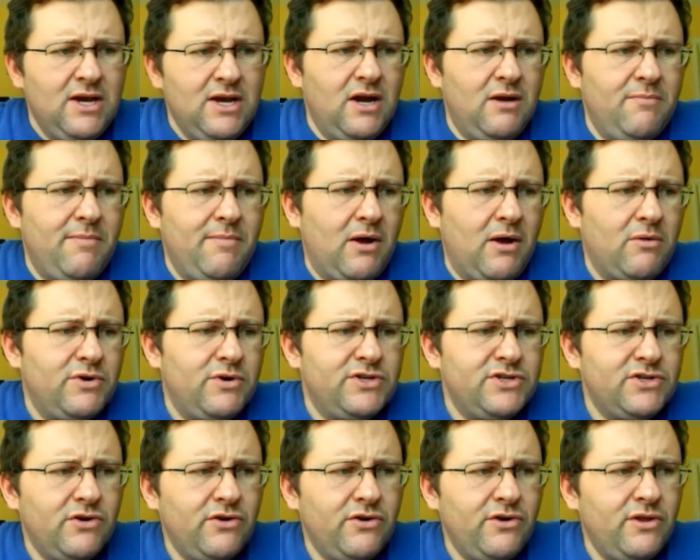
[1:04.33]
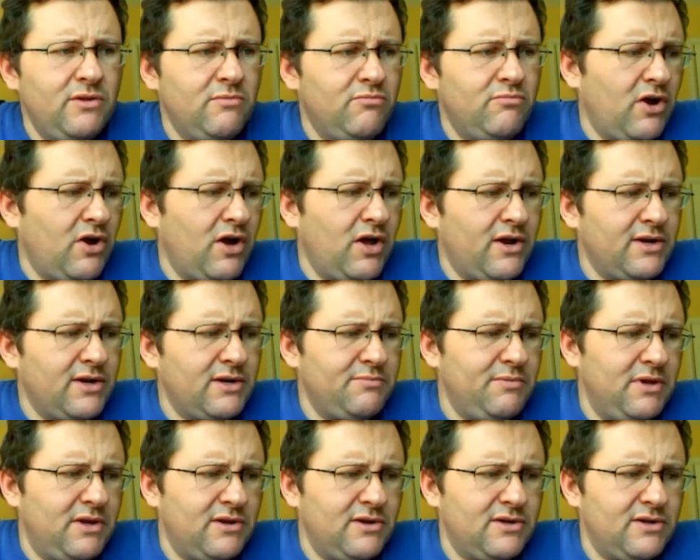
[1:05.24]
about returning the product
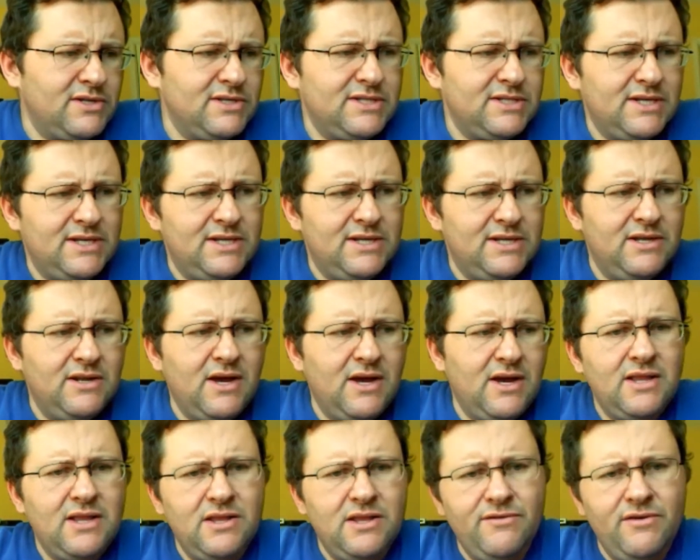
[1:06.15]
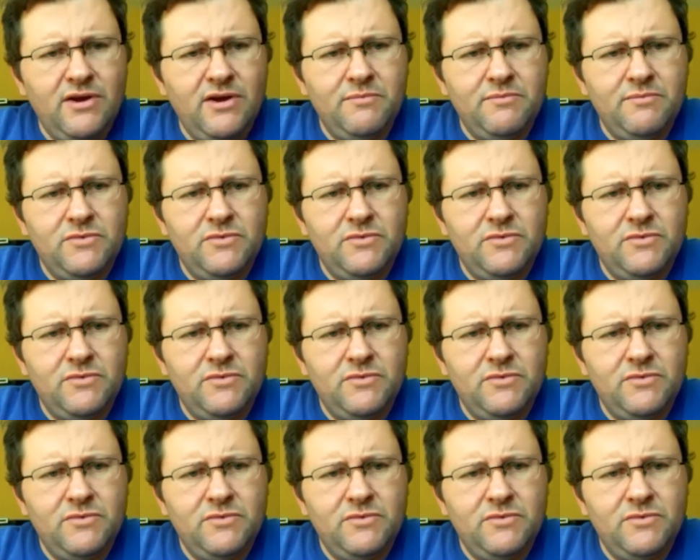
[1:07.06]
because it did not live up